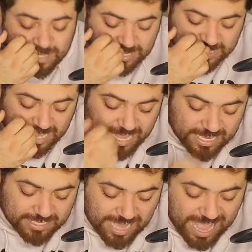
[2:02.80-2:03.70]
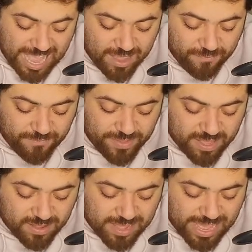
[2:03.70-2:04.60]
and says, I
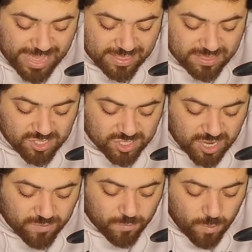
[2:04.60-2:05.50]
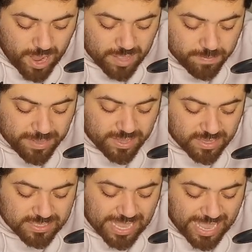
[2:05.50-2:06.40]
feel I deserve one
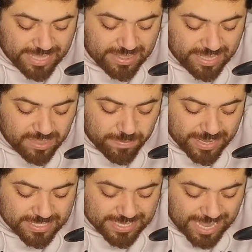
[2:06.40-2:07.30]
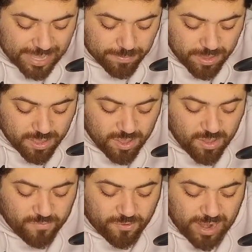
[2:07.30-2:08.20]
because I did my time
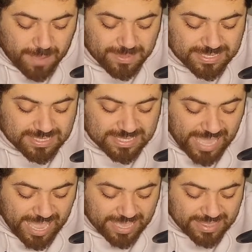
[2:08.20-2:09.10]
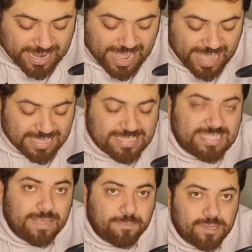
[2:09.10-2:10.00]
for a mistake that I
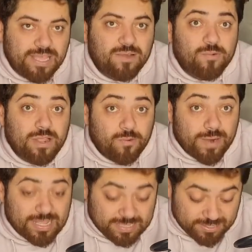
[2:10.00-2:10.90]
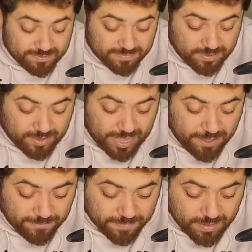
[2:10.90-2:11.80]
deeply regret. Okay.